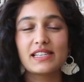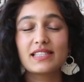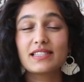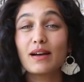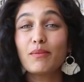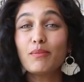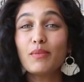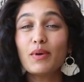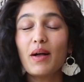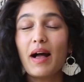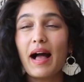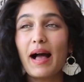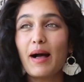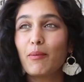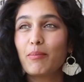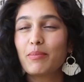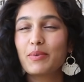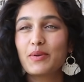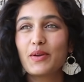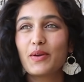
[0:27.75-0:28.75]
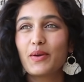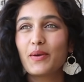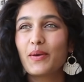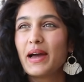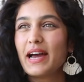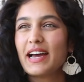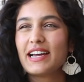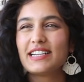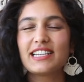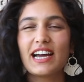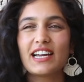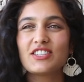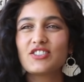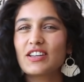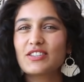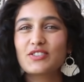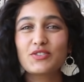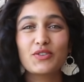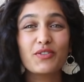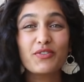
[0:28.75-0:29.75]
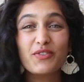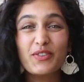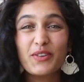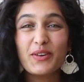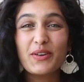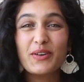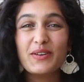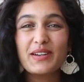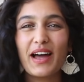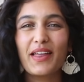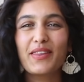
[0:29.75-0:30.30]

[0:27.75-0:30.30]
Some will help you digest your food,